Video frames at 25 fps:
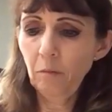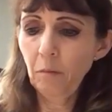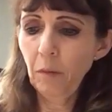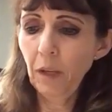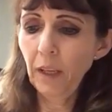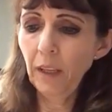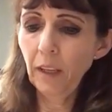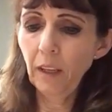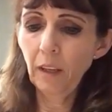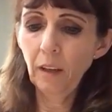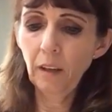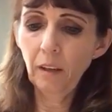
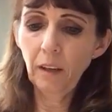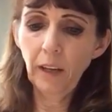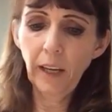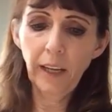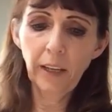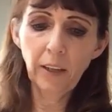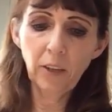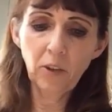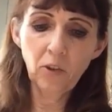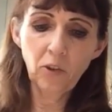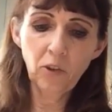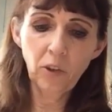making
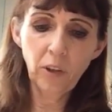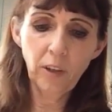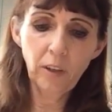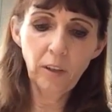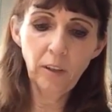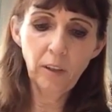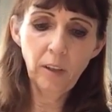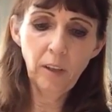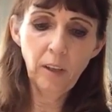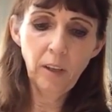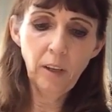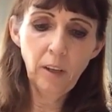
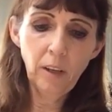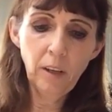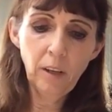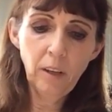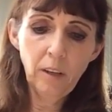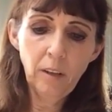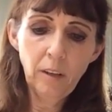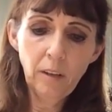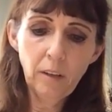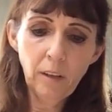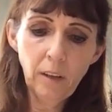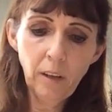extra.
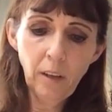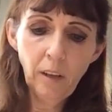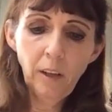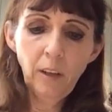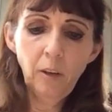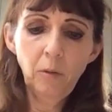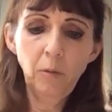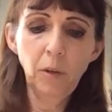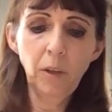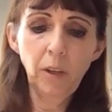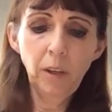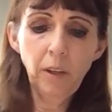
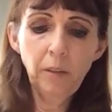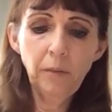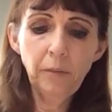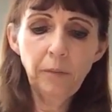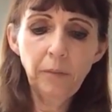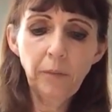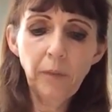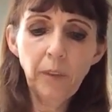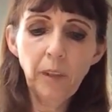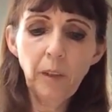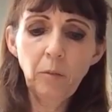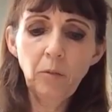There we
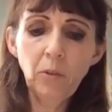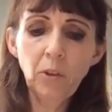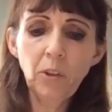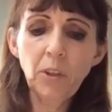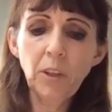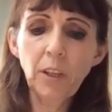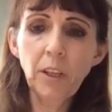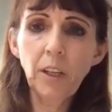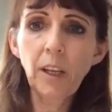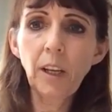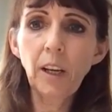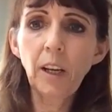go. I'm
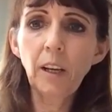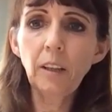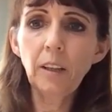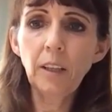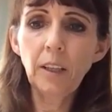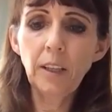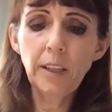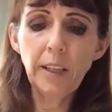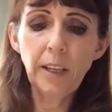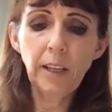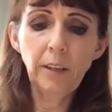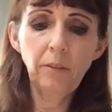just going to cut
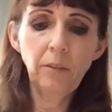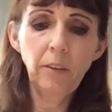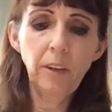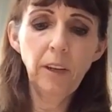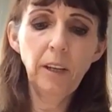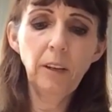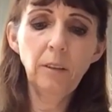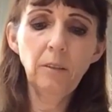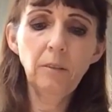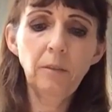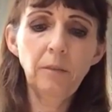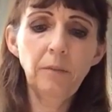these out
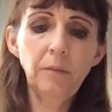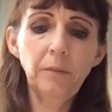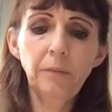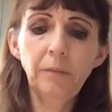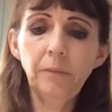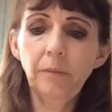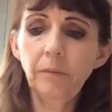now.